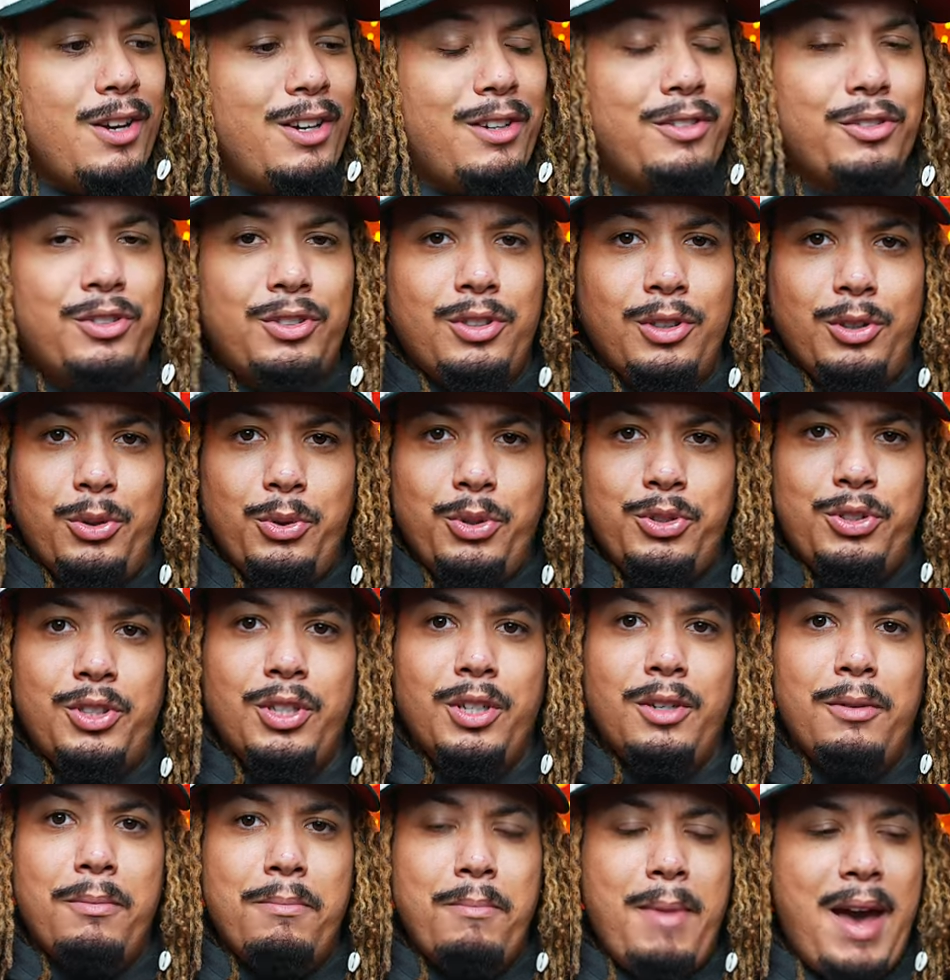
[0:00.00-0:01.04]
Salutes
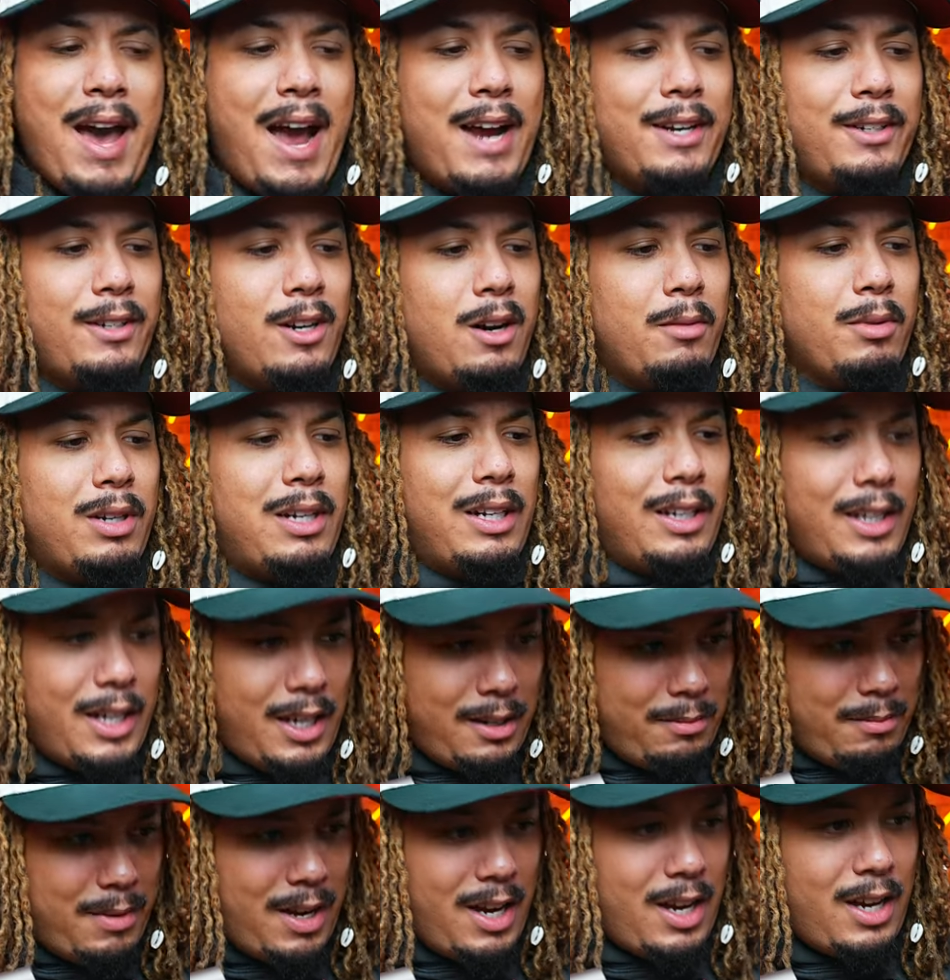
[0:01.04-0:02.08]
to Mag Dump
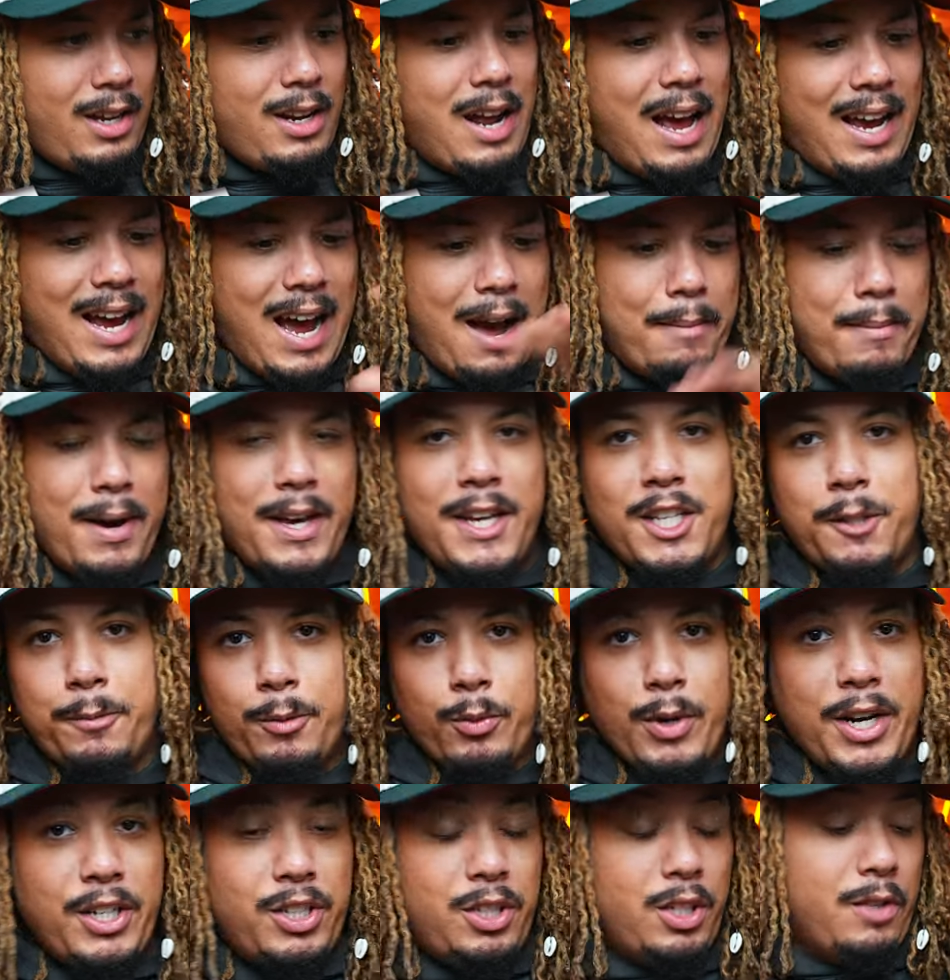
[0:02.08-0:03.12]
Clint, man. I got my
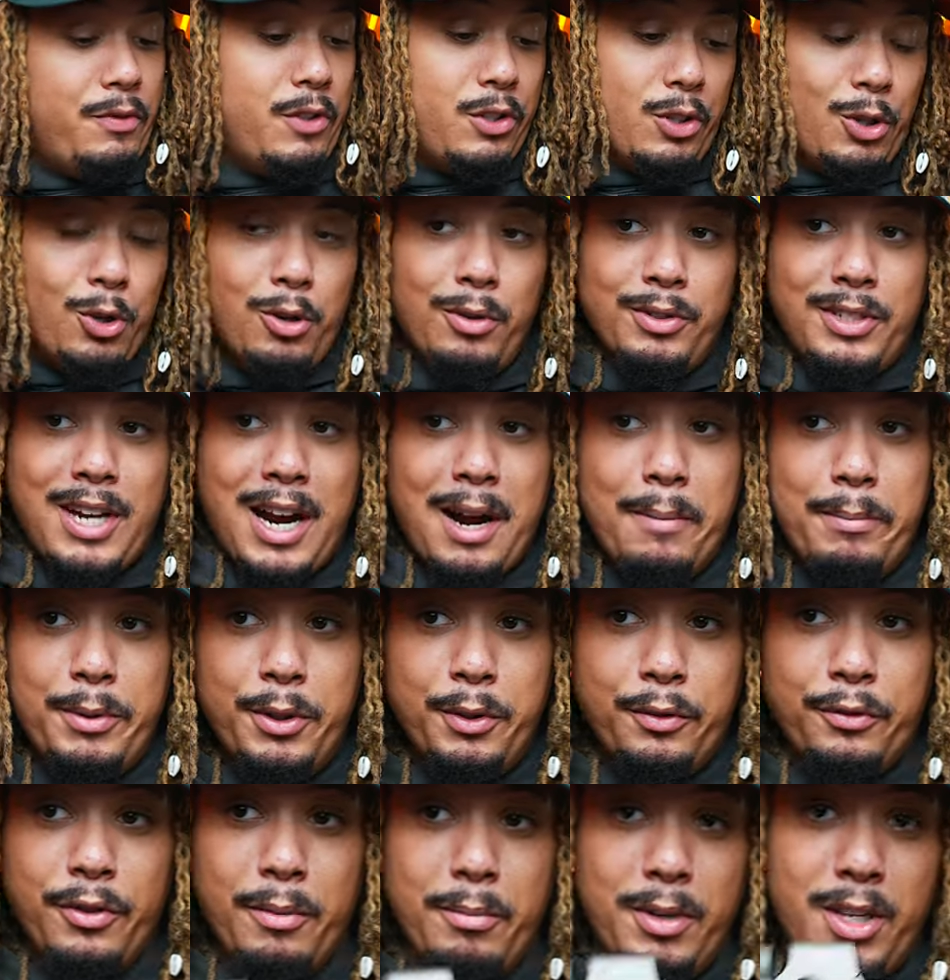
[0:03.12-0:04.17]
inspiration of this whole entire
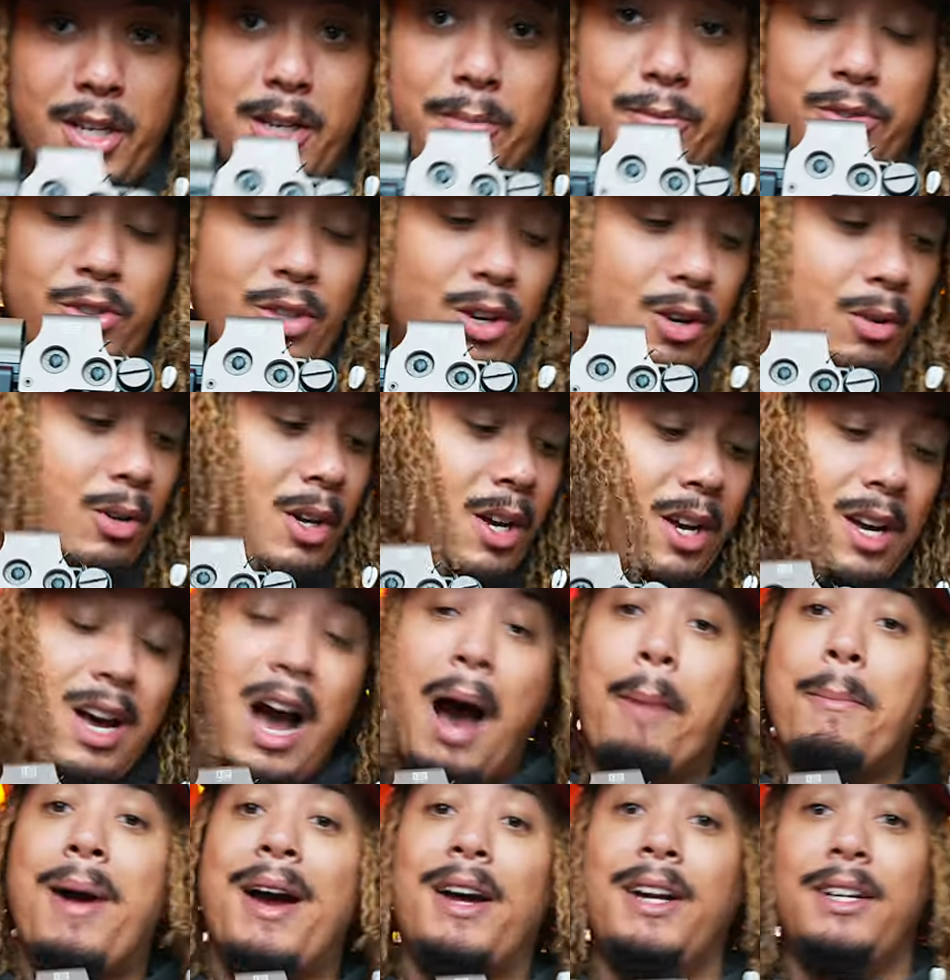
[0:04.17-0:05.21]
build from him, so
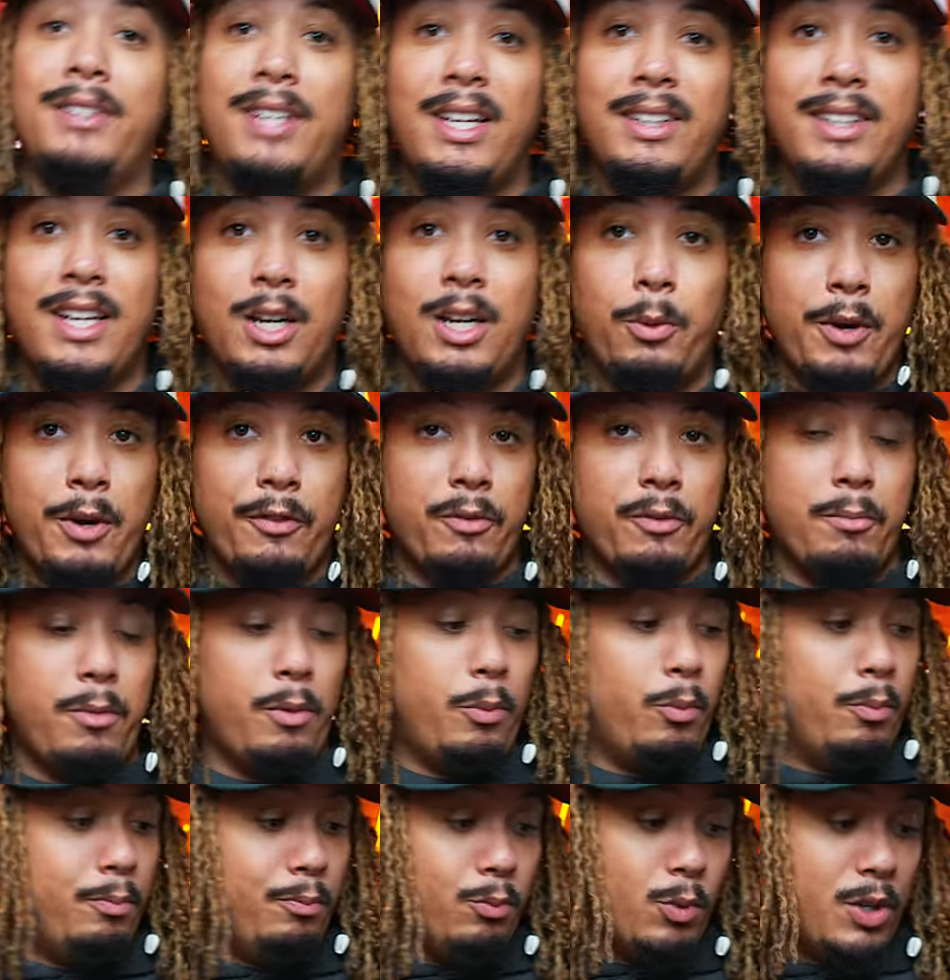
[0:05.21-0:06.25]
I'm not gonna take that away from
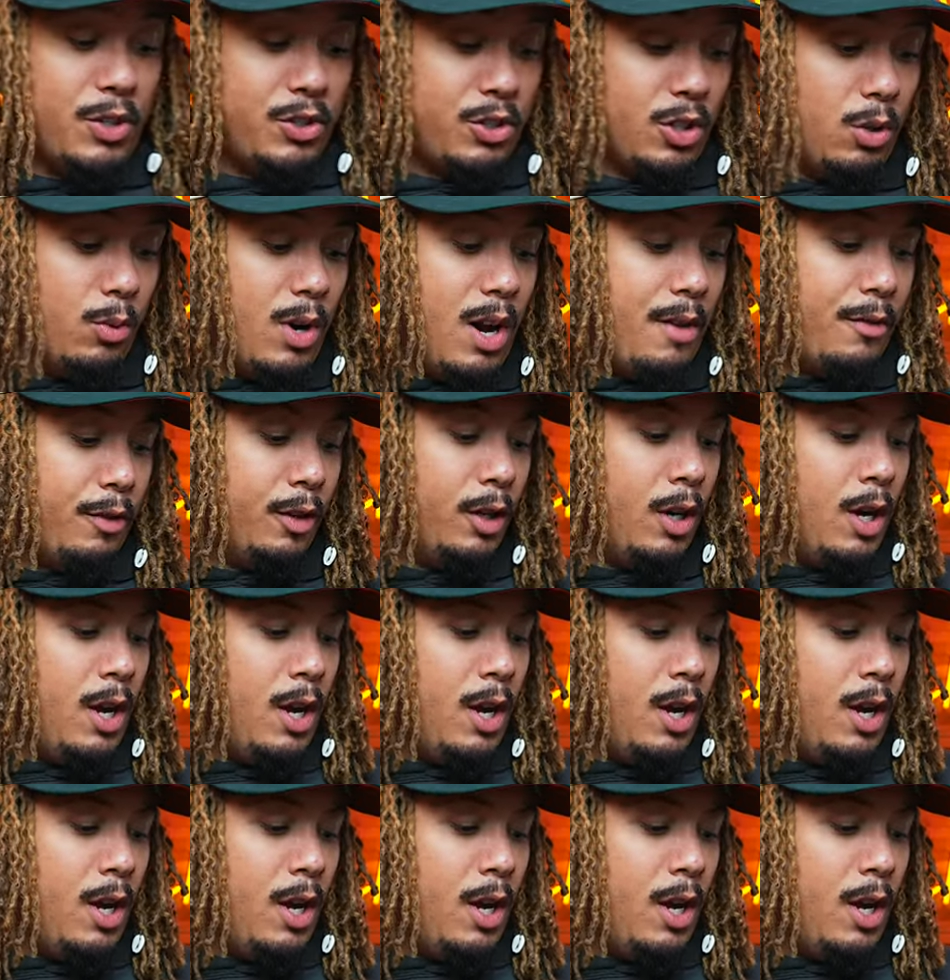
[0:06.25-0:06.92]
him whatsoever.